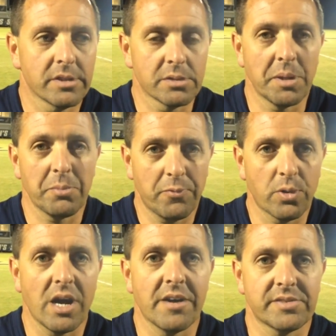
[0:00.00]
a little bit
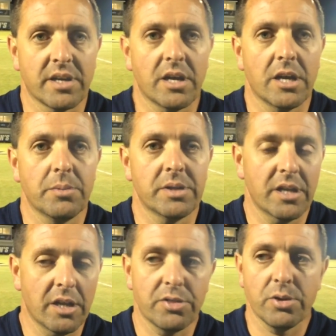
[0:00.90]
before halftime, and
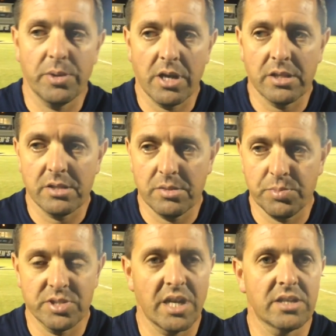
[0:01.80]
then I thought we got the
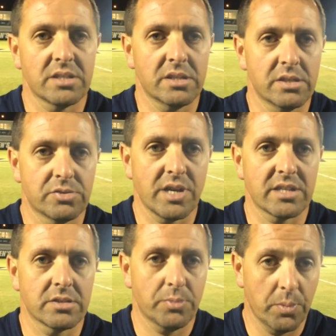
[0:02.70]
procession in the
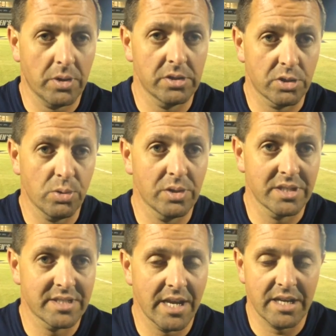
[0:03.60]
direction that we wanted to go in
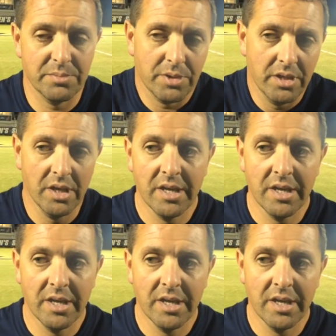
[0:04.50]
the second. But